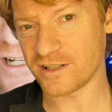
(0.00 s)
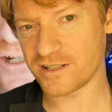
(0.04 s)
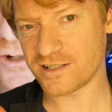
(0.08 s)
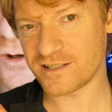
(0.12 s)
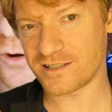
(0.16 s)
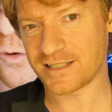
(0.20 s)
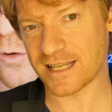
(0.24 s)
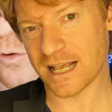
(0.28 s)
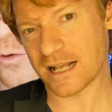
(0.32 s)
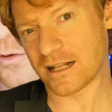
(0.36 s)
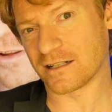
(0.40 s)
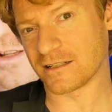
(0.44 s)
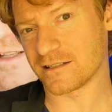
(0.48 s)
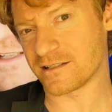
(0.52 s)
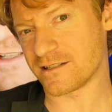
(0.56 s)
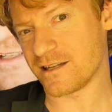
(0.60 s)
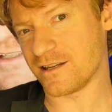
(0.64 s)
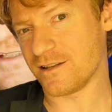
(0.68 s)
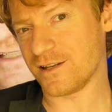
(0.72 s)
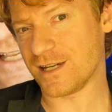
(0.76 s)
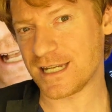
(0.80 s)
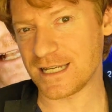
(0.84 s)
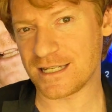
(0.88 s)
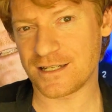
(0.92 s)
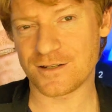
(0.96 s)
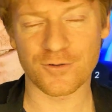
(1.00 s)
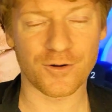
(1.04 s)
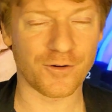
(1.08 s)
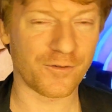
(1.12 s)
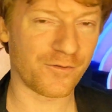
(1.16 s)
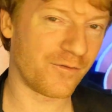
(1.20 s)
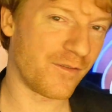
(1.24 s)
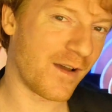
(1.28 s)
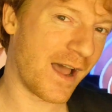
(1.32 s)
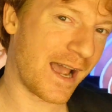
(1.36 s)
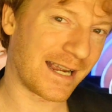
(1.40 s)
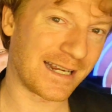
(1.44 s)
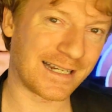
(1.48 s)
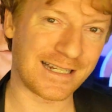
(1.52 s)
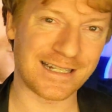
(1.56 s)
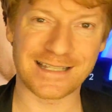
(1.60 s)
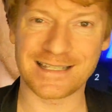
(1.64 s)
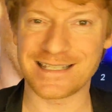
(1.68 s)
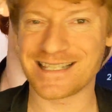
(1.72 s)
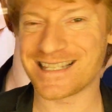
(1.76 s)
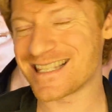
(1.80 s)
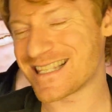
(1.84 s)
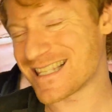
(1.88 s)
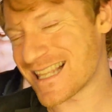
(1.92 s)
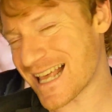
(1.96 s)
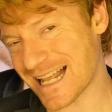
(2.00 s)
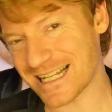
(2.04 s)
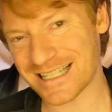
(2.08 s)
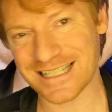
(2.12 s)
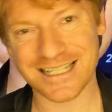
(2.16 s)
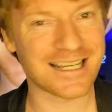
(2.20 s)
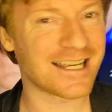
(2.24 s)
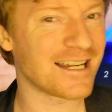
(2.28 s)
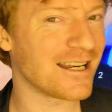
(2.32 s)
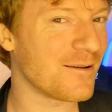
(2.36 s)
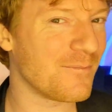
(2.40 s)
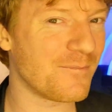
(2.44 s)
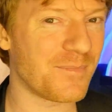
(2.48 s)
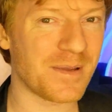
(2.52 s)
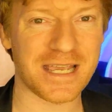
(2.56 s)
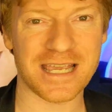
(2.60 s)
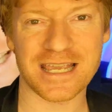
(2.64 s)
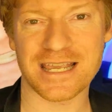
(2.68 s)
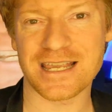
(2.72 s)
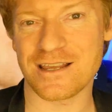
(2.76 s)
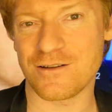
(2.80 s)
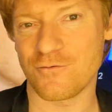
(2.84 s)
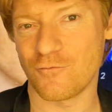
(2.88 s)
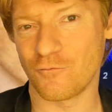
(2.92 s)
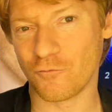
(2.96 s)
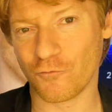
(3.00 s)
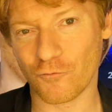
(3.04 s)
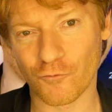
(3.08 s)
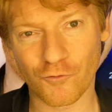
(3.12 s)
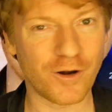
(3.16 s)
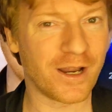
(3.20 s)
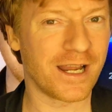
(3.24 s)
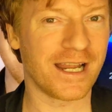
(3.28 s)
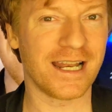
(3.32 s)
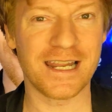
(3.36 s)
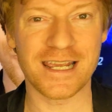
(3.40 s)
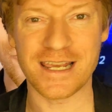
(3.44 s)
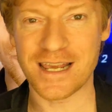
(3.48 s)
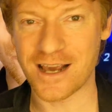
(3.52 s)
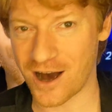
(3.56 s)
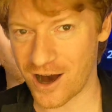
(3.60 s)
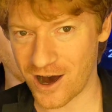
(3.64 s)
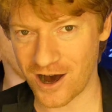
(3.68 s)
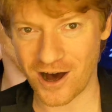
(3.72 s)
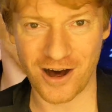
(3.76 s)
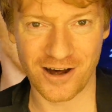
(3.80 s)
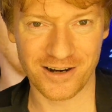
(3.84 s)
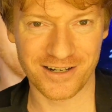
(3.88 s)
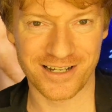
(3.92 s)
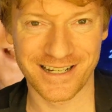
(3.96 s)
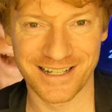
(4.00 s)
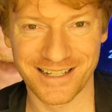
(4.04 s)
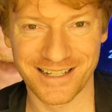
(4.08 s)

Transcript: the cells you need to affect, that's going to be really hard.